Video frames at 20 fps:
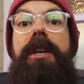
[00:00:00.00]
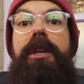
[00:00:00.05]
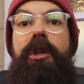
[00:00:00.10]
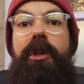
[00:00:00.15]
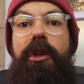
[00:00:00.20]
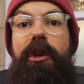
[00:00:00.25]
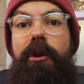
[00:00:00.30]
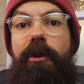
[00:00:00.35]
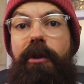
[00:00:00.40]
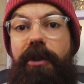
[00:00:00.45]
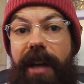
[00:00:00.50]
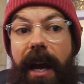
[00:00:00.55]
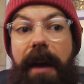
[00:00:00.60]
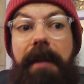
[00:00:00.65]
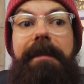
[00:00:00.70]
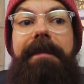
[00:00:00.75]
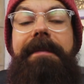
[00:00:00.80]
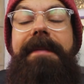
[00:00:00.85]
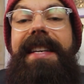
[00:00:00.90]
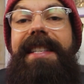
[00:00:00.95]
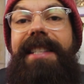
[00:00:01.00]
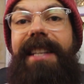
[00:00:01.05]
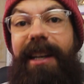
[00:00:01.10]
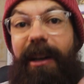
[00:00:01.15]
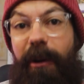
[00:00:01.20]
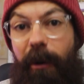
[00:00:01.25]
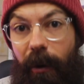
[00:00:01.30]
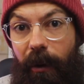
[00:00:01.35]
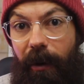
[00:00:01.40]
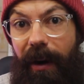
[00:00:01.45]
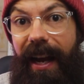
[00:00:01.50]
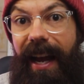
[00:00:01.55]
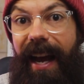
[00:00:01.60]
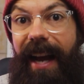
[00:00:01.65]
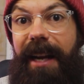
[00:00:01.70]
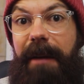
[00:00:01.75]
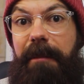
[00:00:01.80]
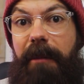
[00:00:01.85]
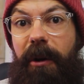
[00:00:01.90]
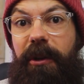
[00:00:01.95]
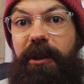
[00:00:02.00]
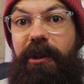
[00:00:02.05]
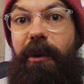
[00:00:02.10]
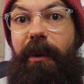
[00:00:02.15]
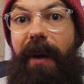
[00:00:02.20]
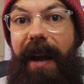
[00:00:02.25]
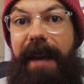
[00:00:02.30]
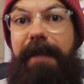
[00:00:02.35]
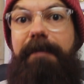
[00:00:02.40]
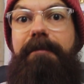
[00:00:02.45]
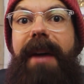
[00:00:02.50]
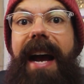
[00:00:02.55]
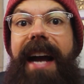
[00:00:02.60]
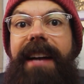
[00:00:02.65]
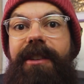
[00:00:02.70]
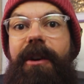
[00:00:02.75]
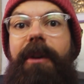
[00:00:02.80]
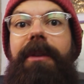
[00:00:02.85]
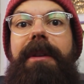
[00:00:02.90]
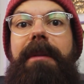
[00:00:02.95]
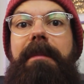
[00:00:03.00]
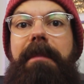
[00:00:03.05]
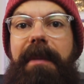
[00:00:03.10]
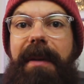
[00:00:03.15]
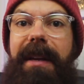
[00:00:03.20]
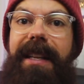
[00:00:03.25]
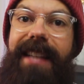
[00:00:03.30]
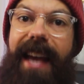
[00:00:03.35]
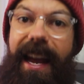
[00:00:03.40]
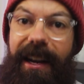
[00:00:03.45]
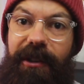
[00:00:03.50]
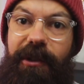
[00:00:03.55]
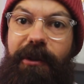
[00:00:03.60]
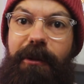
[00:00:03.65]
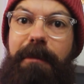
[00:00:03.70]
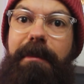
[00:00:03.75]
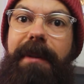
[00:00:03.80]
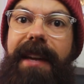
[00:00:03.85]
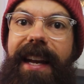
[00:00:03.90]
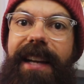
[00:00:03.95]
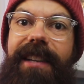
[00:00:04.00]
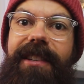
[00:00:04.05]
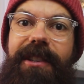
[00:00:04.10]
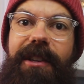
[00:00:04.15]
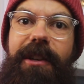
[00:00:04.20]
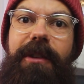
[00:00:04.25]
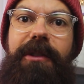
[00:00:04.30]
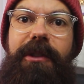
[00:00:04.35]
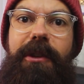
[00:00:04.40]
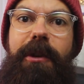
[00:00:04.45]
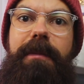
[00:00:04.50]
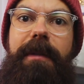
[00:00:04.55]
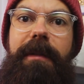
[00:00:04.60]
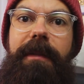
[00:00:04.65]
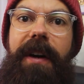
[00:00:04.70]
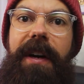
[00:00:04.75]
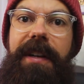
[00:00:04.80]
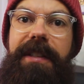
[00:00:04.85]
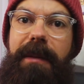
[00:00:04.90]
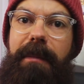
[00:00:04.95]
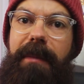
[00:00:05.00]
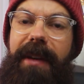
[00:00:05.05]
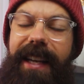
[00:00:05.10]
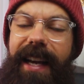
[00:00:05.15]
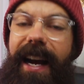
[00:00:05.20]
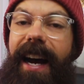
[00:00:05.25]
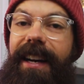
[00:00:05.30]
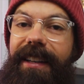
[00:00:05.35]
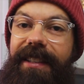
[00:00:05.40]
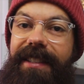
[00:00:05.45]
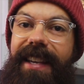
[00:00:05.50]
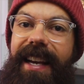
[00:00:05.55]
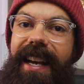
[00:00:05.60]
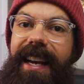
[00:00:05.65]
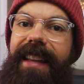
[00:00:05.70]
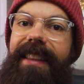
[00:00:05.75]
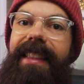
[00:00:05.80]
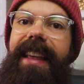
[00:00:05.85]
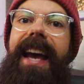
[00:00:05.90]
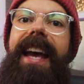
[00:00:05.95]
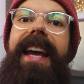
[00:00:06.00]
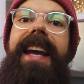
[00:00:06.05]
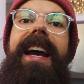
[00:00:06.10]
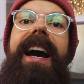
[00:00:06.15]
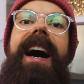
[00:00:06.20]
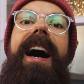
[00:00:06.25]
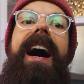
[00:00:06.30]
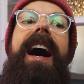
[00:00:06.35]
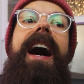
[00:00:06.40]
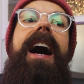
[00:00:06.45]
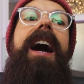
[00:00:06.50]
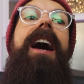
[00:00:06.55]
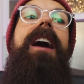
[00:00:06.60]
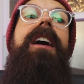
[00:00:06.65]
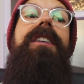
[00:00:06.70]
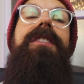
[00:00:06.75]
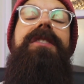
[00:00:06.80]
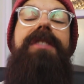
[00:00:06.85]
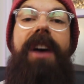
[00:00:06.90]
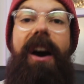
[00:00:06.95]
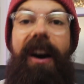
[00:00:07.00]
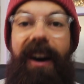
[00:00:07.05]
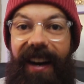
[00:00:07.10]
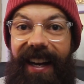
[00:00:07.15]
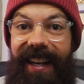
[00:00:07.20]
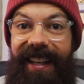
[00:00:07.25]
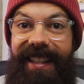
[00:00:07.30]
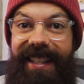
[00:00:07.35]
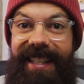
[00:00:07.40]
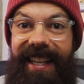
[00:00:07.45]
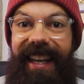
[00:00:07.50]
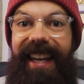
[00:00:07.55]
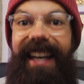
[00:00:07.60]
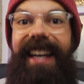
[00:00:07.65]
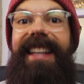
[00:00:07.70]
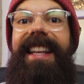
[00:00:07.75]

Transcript: a huge physical and emotional impact on the potential PhD supervisor because they are tired.